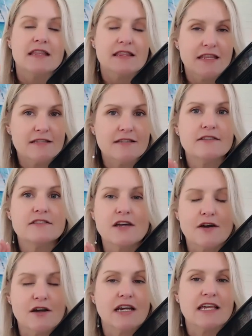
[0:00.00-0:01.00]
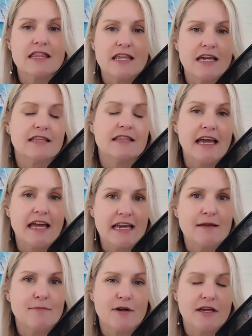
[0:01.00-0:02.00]
This is the only thing that
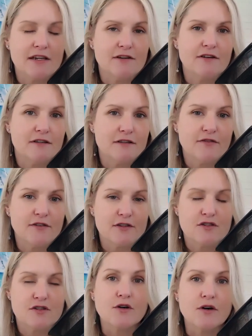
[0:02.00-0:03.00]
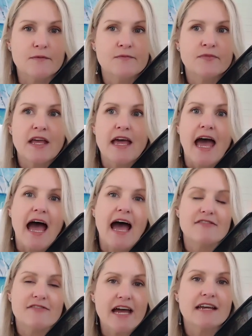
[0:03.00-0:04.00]
anybody knows for sure,
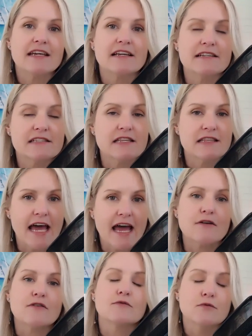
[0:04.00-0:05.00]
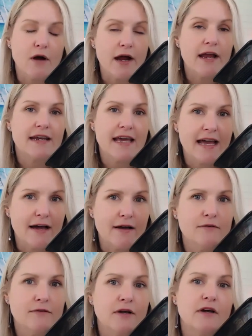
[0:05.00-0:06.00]
and that is that right
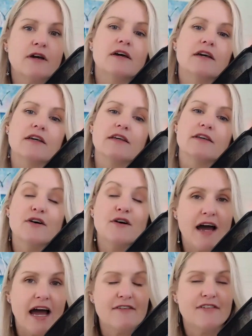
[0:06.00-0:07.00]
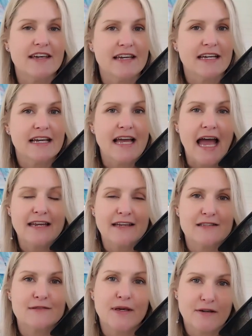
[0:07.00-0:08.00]
now you're having an
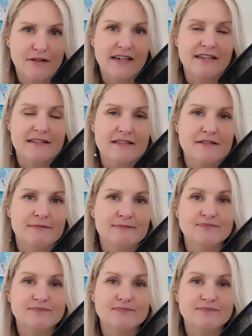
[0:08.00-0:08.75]
experience.